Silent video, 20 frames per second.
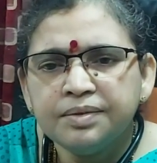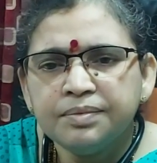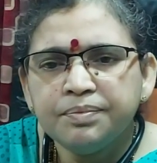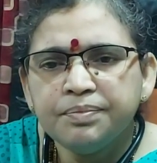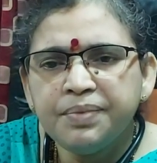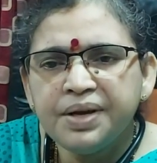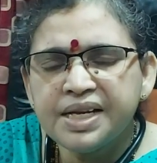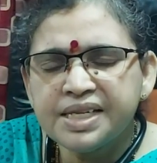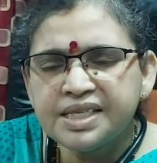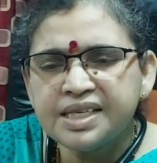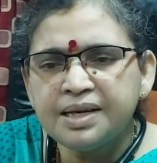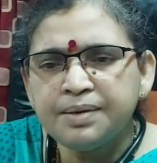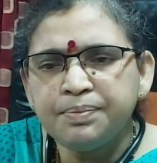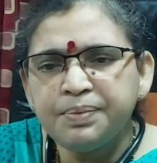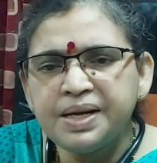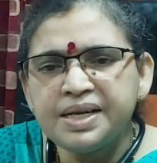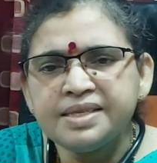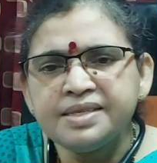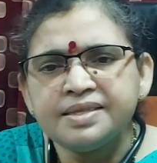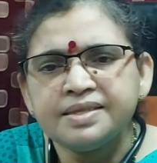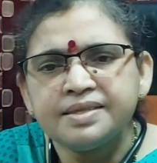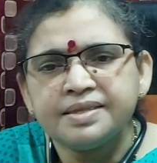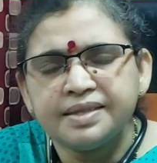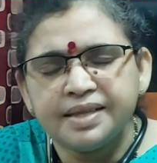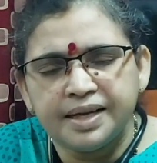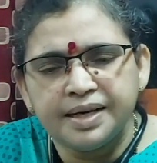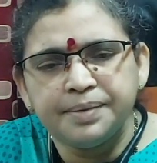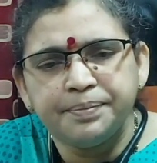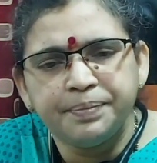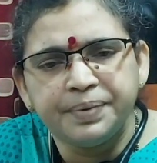basal plus
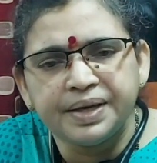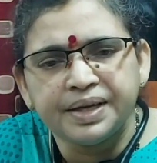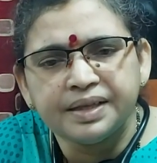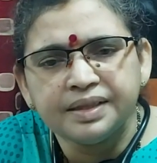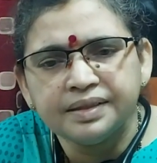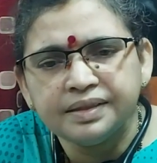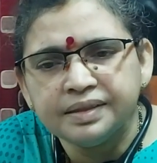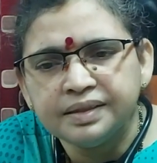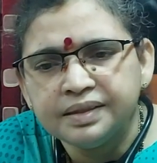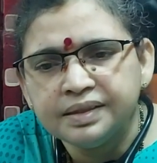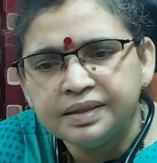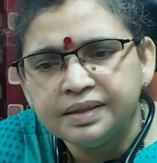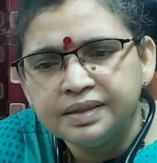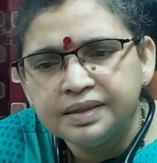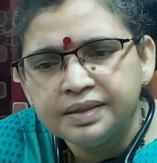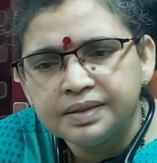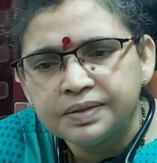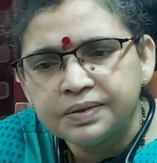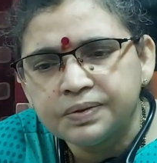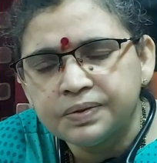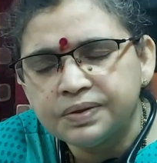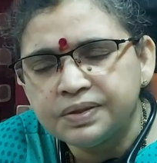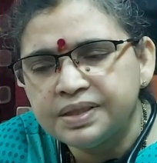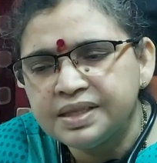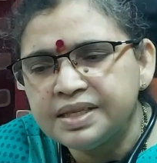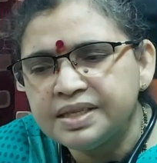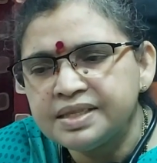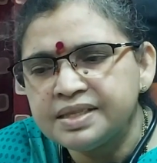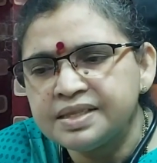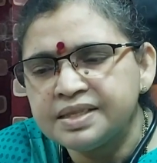therapy. So
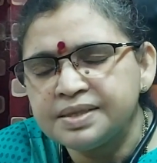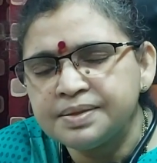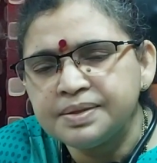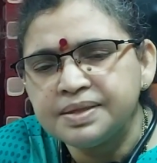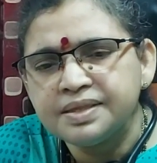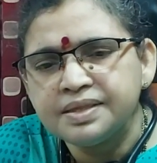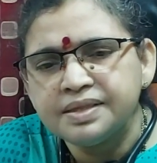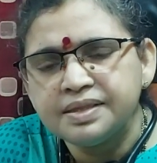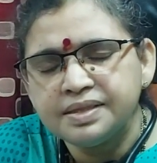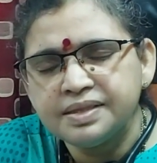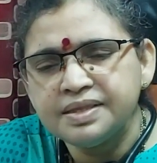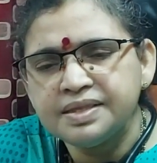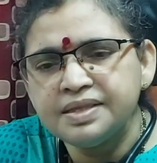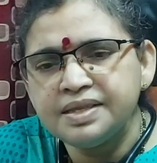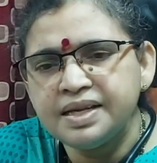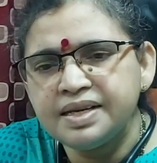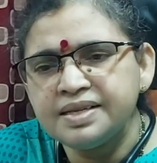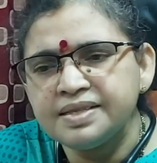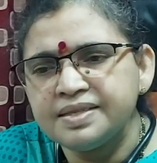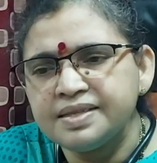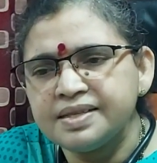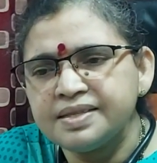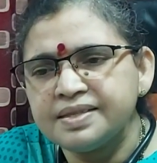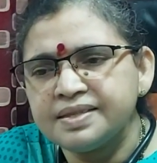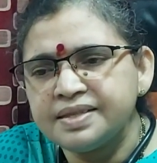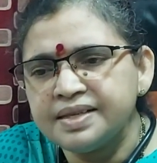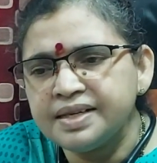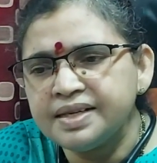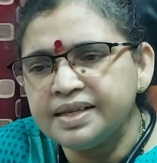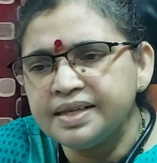there is a
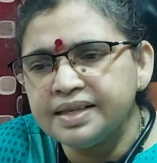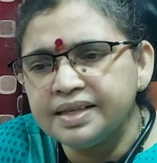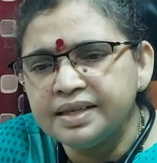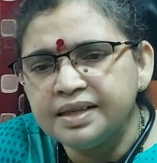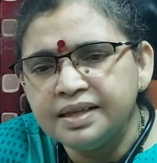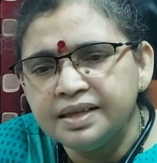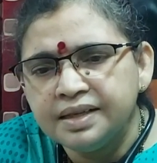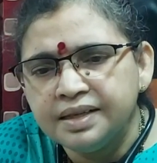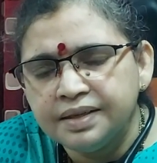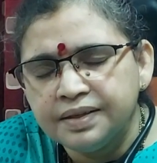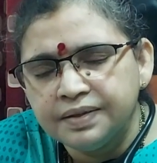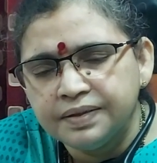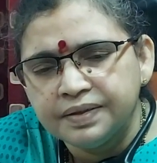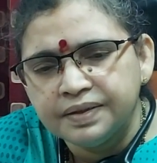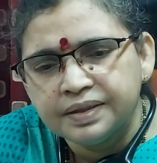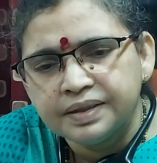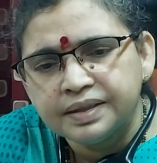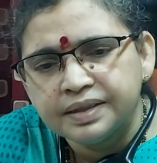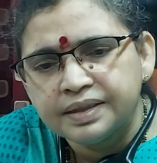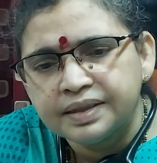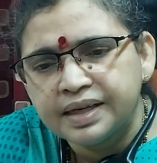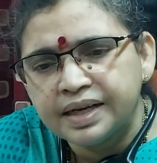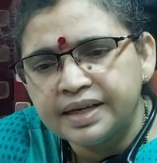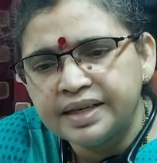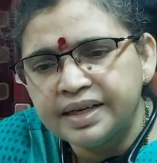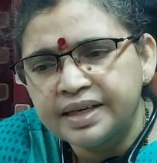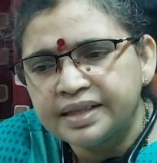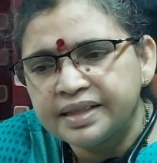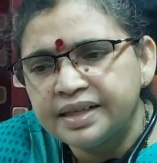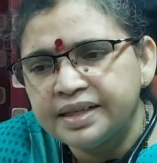study
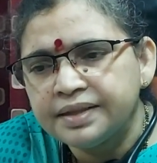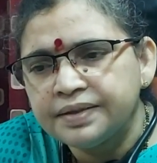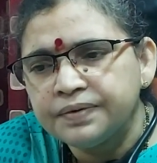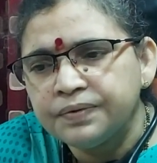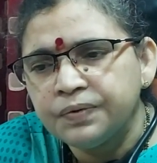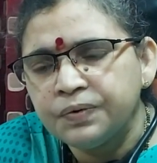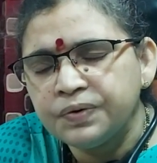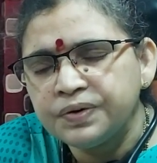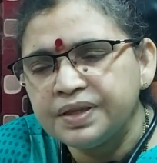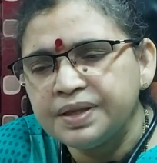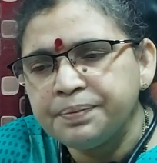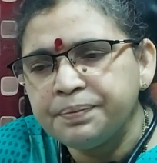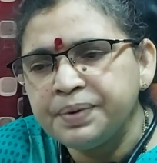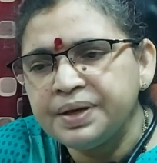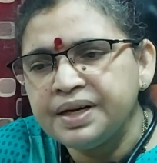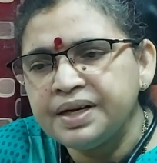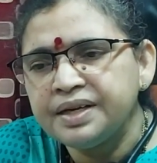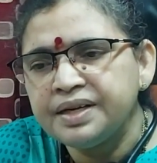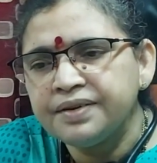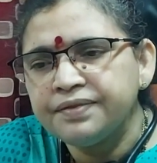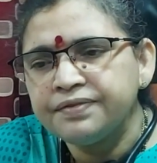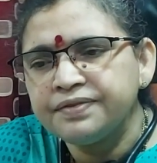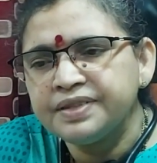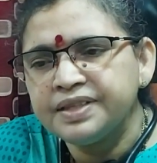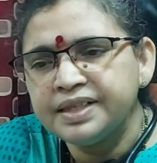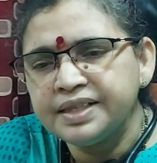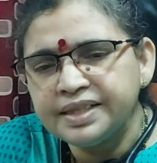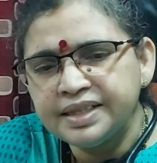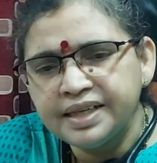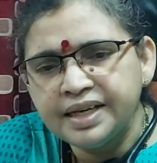conducted over the period of
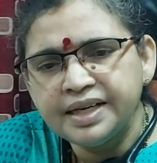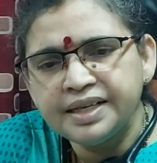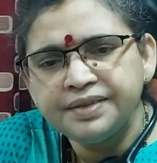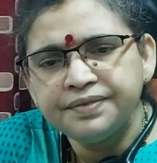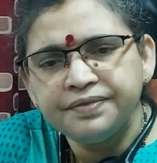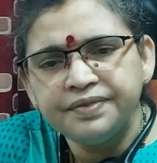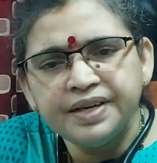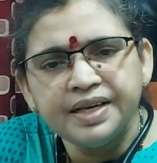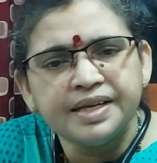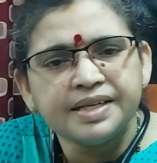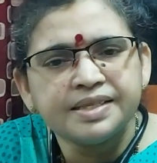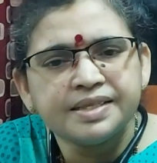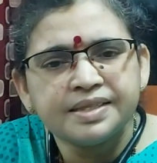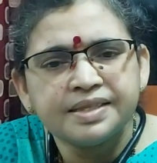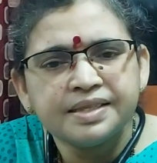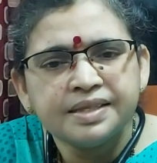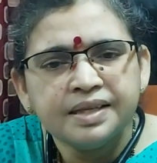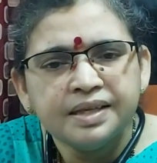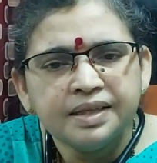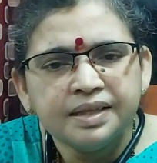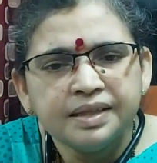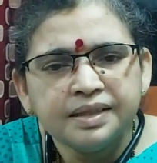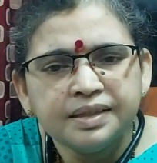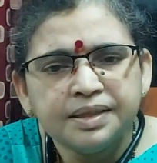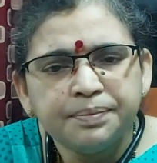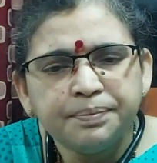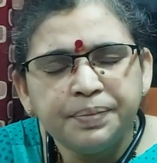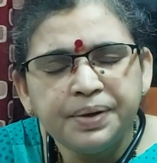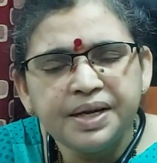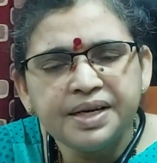38 weeks. The
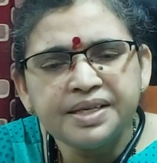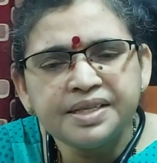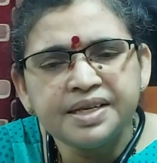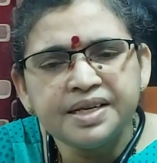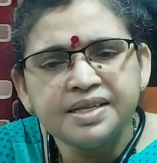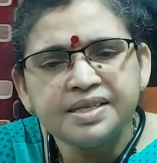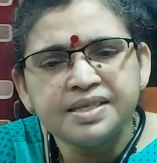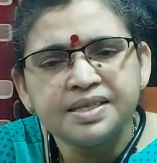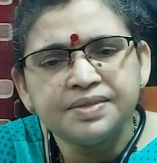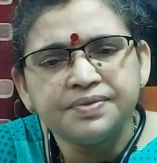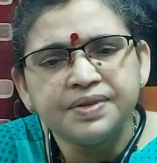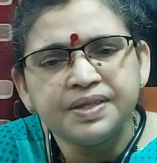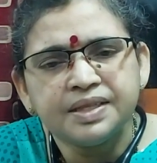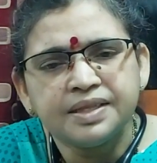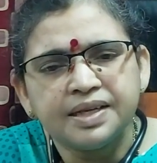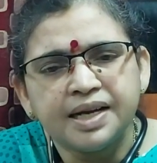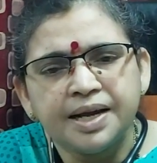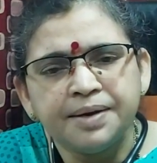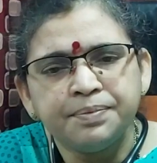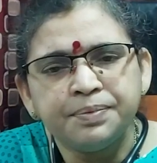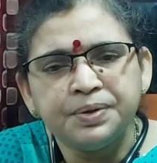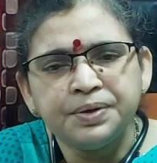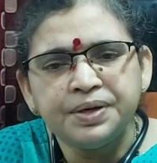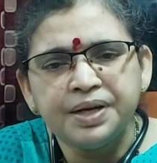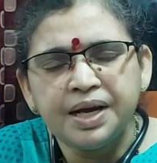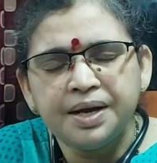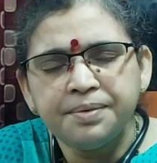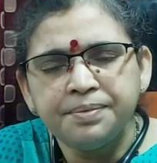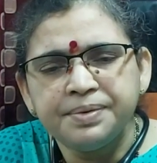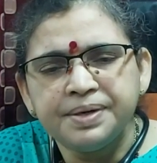patients with type 2
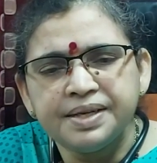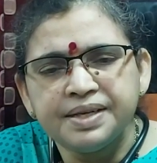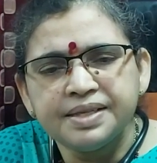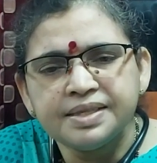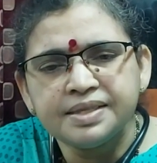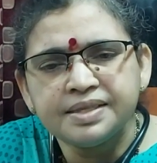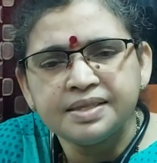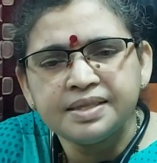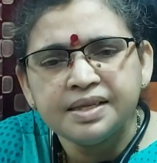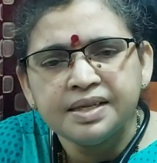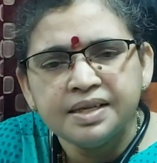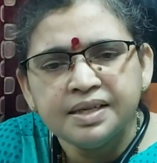diabetes